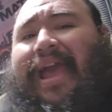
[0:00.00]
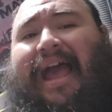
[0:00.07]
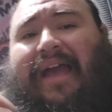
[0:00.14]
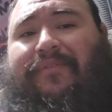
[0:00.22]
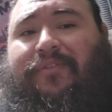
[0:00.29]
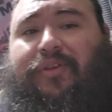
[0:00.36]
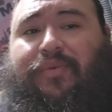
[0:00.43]

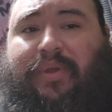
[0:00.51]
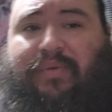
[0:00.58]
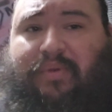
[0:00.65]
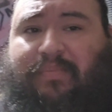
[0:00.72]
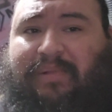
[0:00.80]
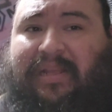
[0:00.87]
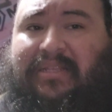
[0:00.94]
after we
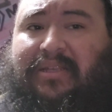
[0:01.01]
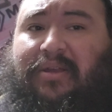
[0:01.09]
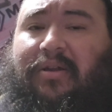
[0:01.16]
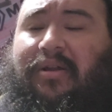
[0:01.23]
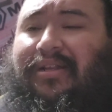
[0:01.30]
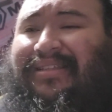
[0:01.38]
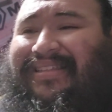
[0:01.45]
replaced the
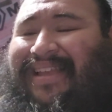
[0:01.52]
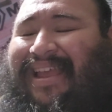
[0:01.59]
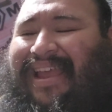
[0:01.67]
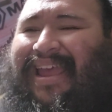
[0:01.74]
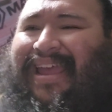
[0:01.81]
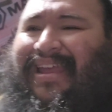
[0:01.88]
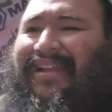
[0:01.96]
harness
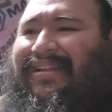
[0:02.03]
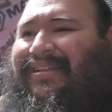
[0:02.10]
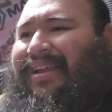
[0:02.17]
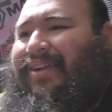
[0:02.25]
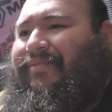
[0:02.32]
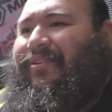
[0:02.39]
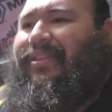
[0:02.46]

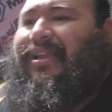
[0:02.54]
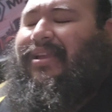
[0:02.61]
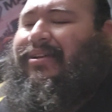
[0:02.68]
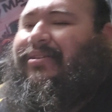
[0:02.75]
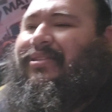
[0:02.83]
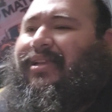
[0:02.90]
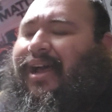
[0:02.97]
and everything
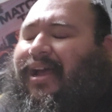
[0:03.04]
else.